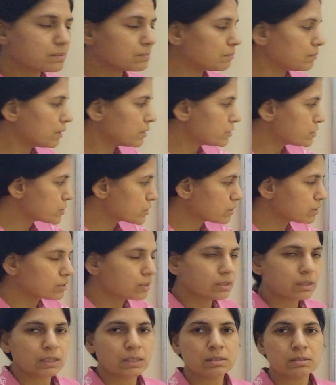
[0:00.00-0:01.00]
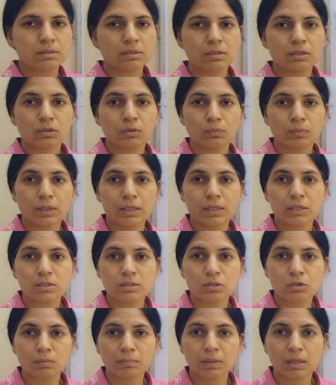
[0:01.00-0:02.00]
mention the reason, otherwise
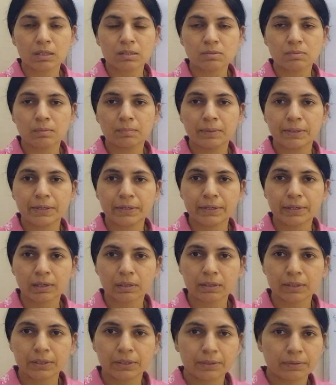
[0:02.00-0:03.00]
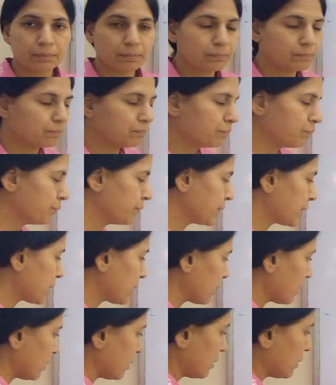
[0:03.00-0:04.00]
your marks will be deducted.
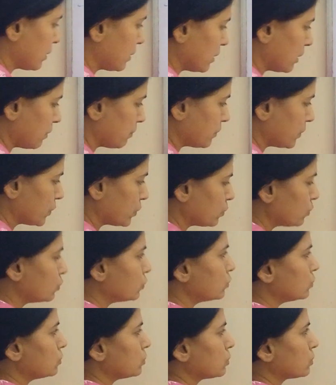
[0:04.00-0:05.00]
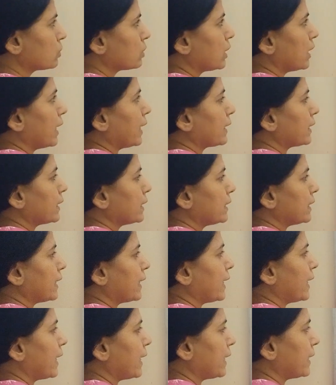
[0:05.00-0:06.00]
Number 2, angle
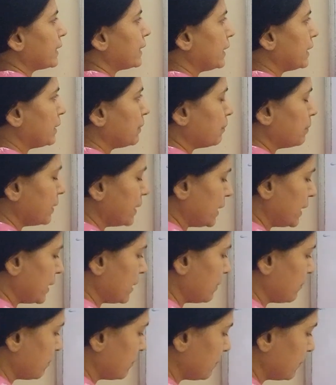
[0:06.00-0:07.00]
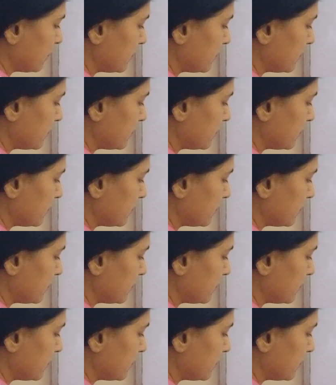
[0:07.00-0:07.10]
ADB